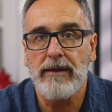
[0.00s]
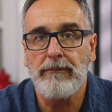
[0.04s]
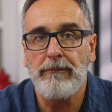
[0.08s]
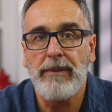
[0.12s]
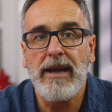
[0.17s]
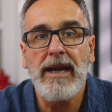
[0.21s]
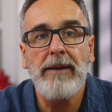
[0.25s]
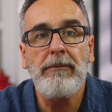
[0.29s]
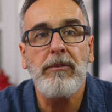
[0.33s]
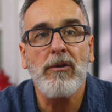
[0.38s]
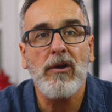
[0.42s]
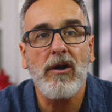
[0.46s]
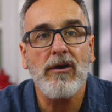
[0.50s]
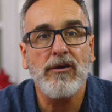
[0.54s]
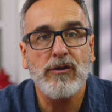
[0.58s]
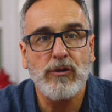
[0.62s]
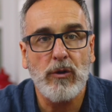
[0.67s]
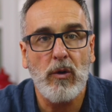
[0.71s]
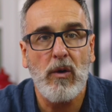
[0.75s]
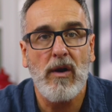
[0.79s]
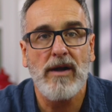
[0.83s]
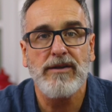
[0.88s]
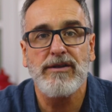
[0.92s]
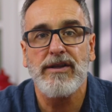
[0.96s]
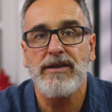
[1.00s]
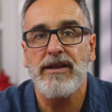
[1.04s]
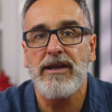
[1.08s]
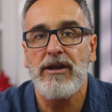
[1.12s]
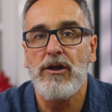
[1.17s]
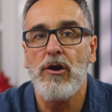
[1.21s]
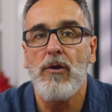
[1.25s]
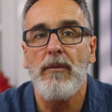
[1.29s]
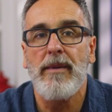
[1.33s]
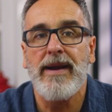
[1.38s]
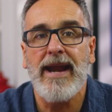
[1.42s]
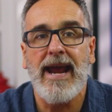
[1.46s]
People are drawn to the
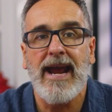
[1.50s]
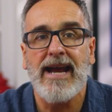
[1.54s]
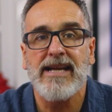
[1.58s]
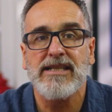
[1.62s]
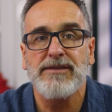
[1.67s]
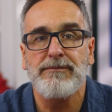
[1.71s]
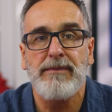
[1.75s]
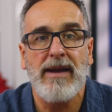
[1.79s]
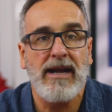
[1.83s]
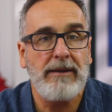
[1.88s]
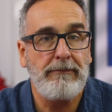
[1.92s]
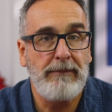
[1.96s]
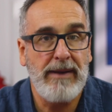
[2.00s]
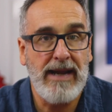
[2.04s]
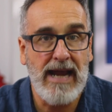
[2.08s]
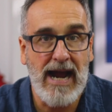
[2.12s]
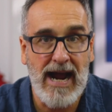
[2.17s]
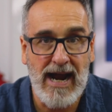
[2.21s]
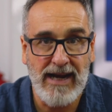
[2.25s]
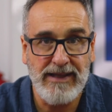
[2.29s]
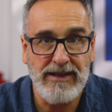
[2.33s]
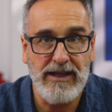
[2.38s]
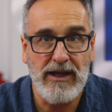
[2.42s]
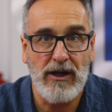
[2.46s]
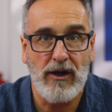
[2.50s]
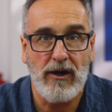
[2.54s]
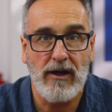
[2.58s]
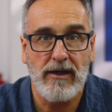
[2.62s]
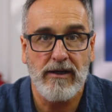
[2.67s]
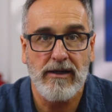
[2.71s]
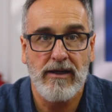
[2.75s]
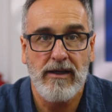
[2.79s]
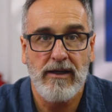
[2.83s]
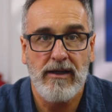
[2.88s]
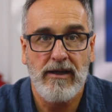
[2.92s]
human aspect behind the art.